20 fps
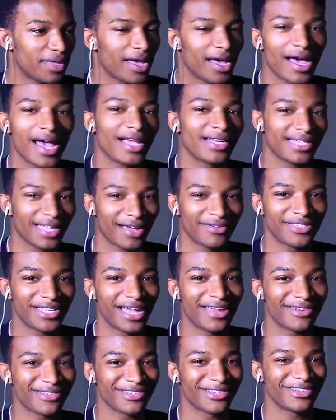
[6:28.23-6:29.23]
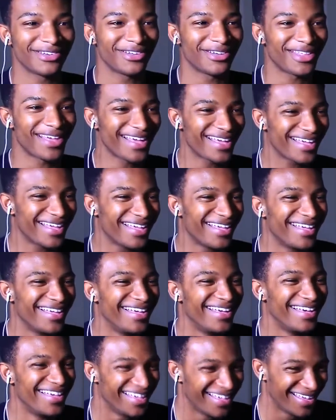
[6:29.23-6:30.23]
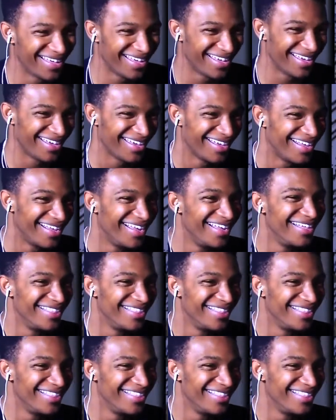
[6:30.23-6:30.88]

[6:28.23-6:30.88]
yeah, I actually have standards. You know that?